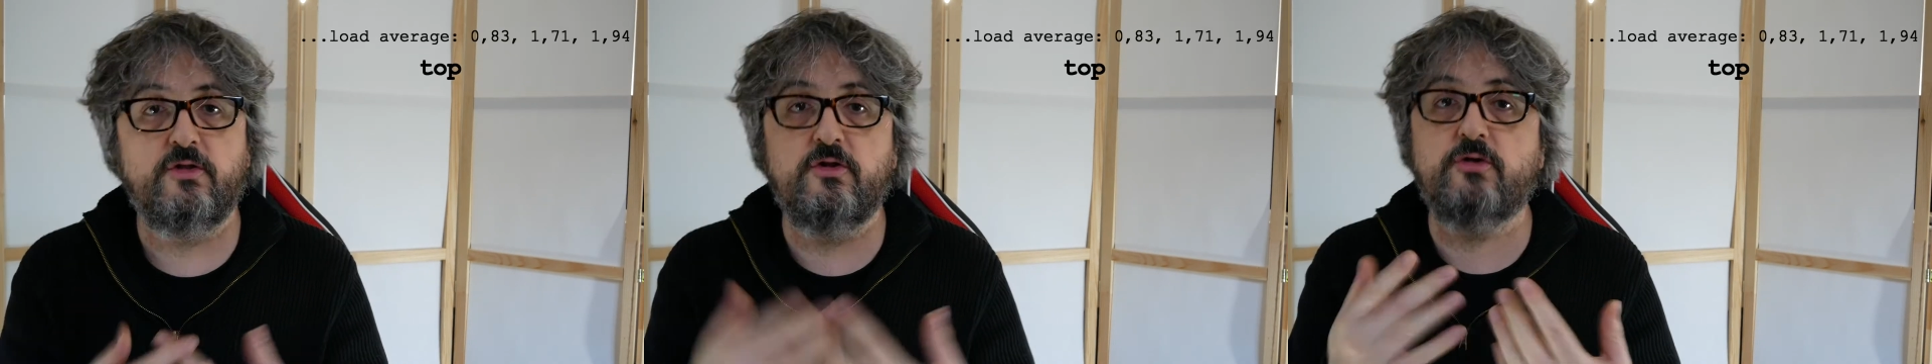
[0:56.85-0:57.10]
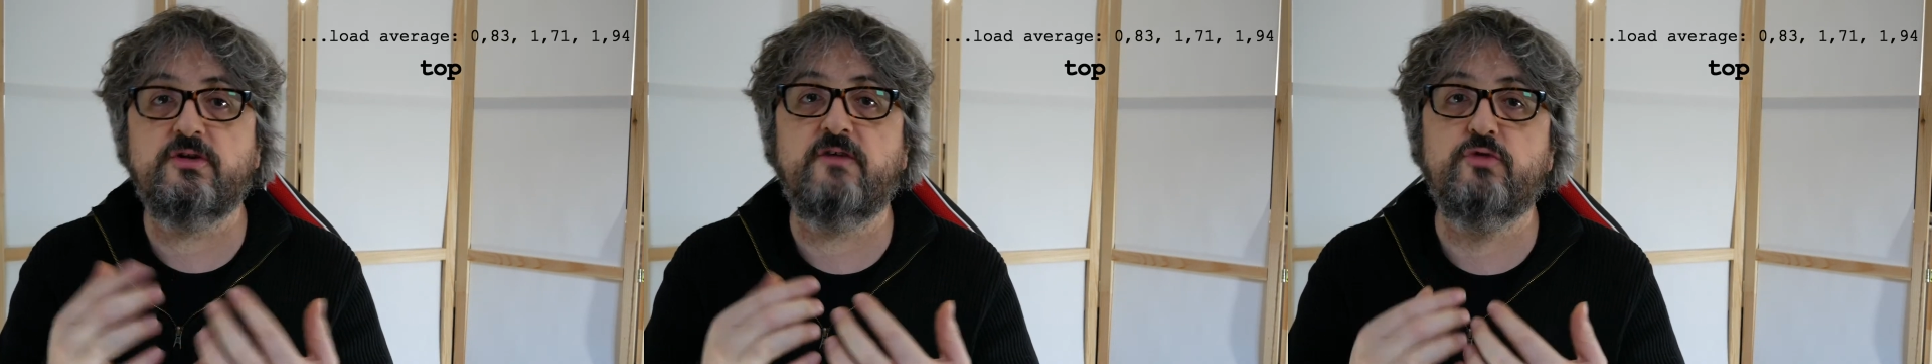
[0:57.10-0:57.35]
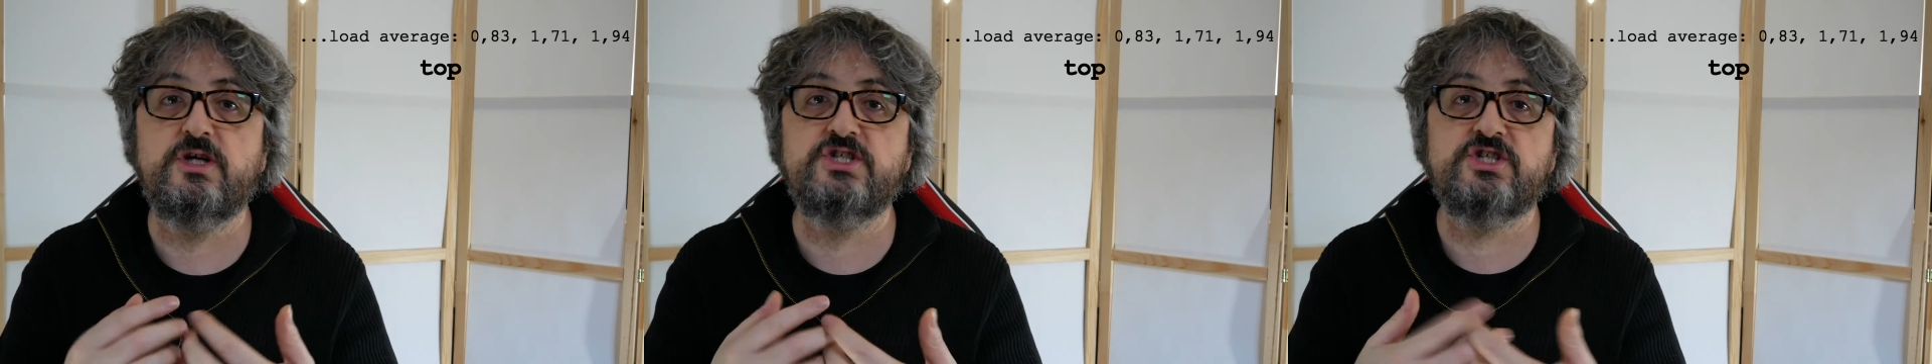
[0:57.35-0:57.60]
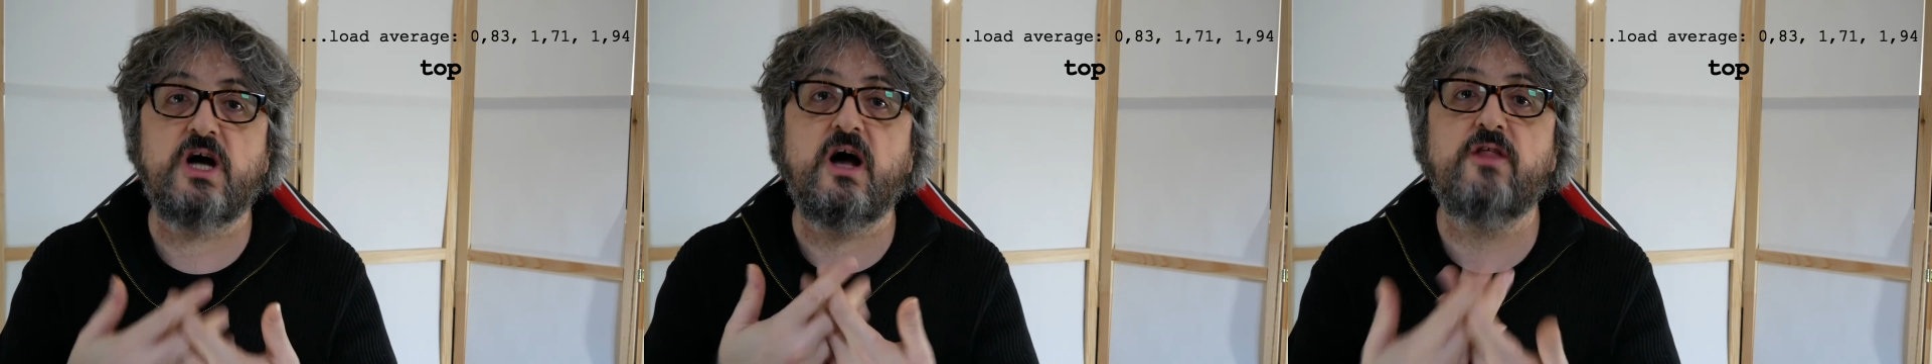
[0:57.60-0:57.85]
The load
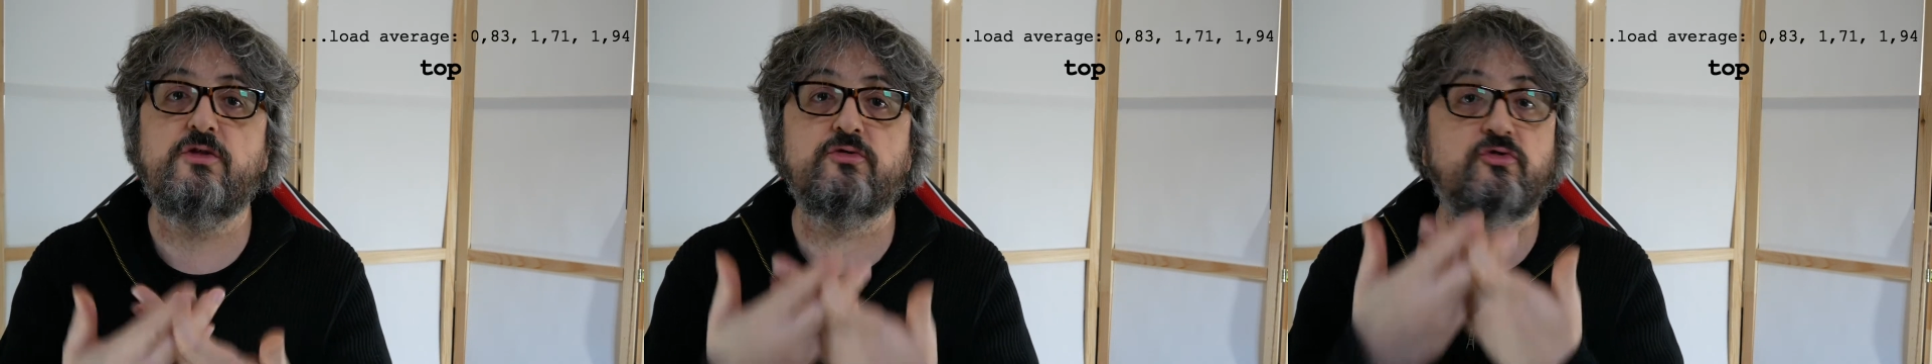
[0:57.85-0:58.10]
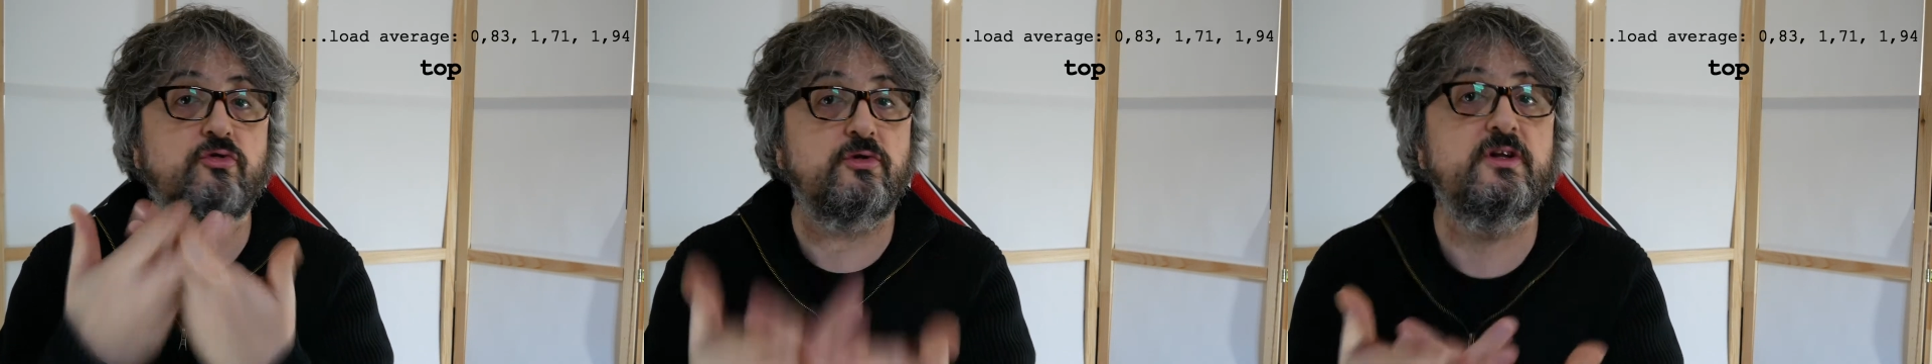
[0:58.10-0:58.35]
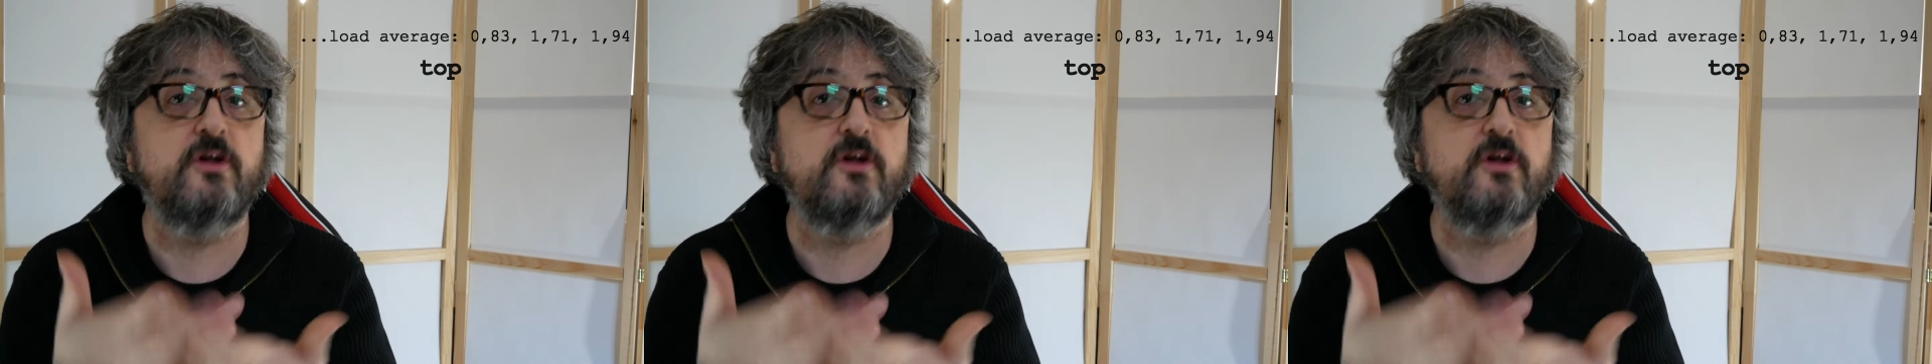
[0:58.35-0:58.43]
average are those three